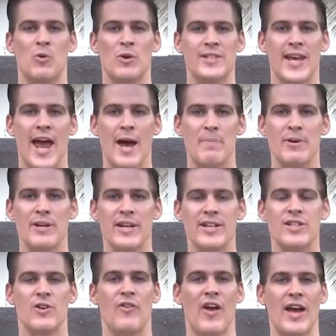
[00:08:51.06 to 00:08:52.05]
But what's
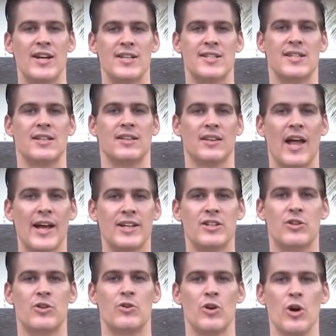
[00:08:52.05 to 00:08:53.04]
happened is you've had a
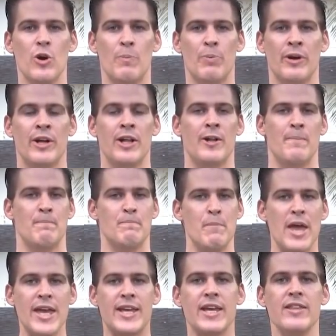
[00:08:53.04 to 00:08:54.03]
select group
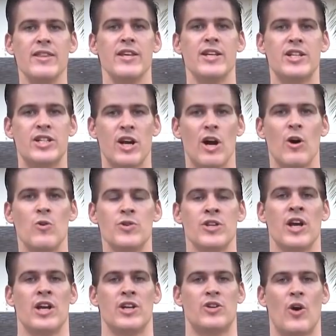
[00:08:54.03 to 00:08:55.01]
making these
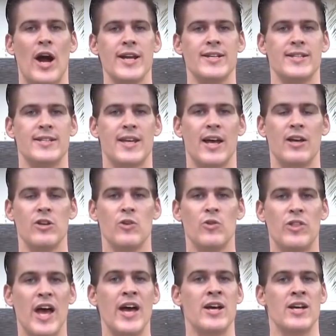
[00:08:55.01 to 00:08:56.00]
shows trying to tell
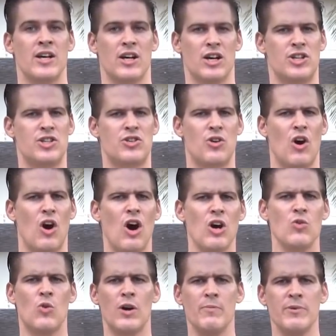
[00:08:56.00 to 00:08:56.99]
you that a
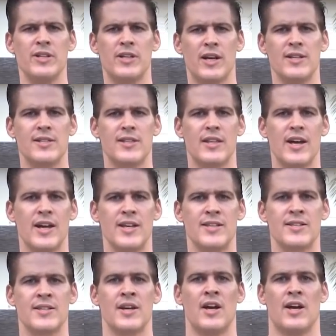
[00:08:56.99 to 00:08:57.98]
strong woman does
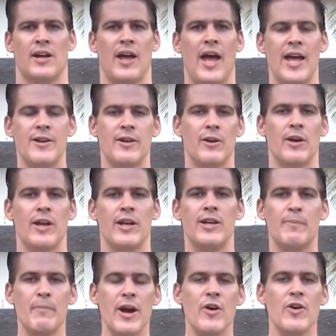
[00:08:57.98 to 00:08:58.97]
this. And
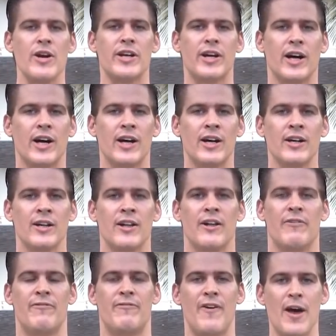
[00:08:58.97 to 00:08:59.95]
in America,
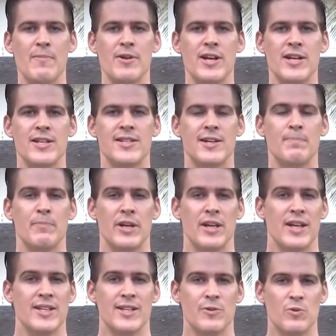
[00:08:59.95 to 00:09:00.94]
feminism
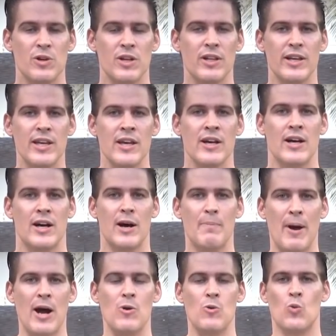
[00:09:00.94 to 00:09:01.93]
isn't really
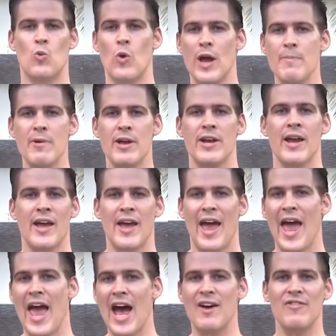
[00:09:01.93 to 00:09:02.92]
about women
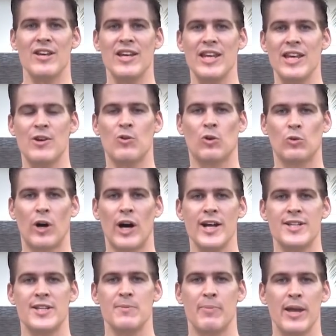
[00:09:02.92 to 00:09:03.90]
having equal
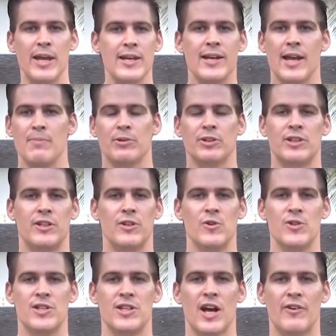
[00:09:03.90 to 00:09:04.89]
rights and being able to
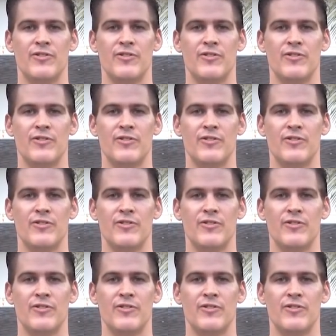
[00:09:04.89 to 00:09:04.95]
do